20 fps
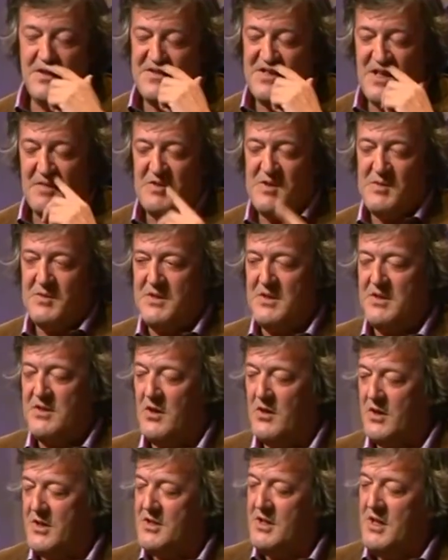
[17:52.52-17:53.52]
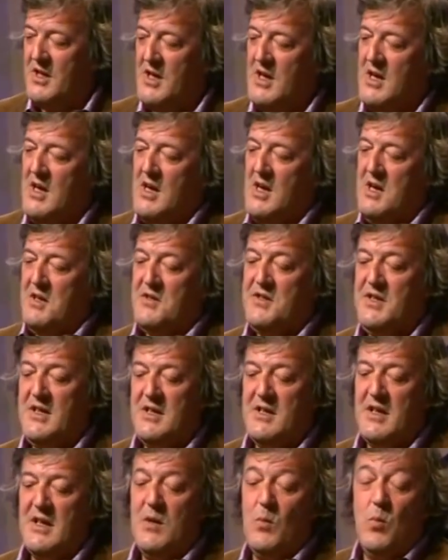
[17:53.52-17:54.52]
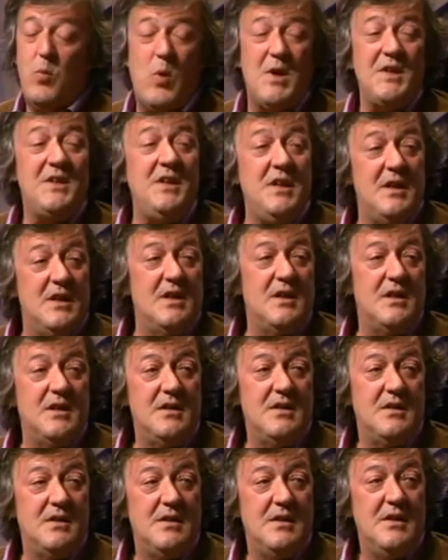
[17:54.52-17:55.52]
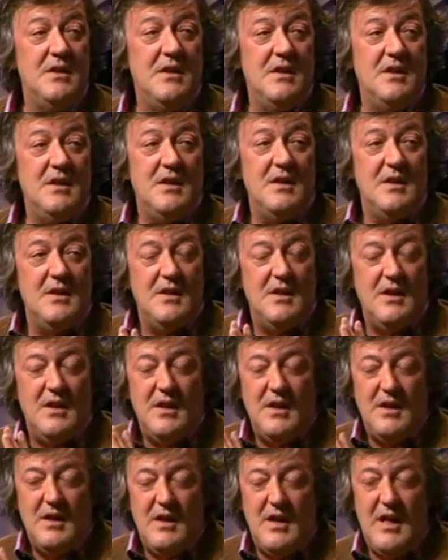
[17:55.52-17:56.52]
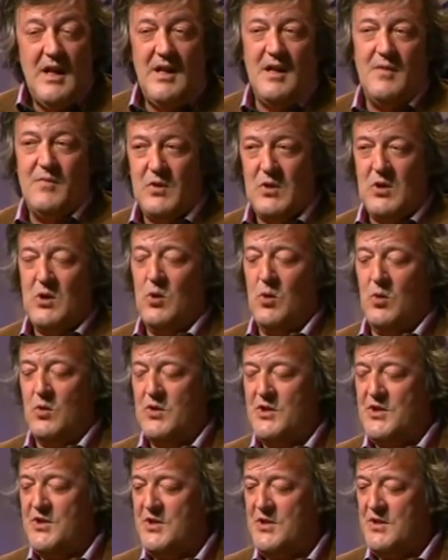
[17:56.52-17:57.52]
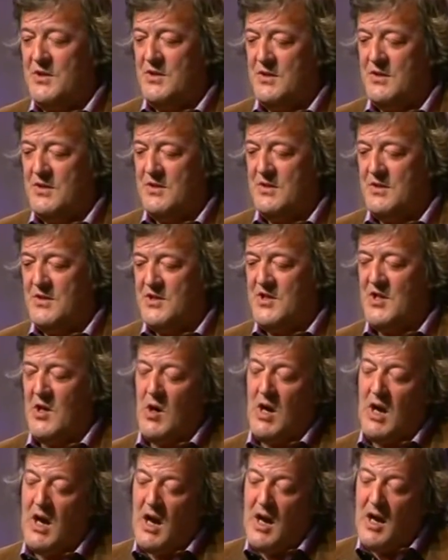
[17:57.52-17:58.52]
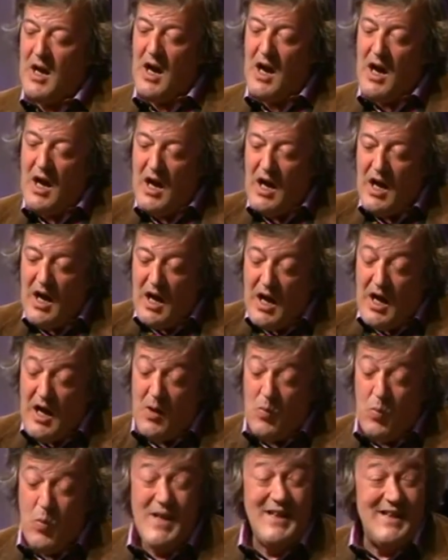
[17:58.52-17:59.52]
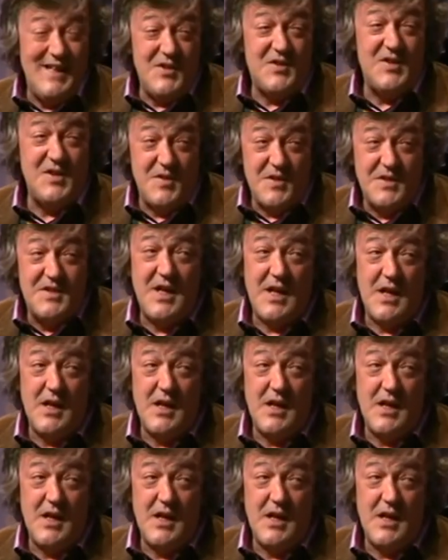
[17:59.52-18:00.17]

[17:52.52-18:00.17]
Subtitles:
establishment in Norwich, did a 1 year A level course. So I went, literally, the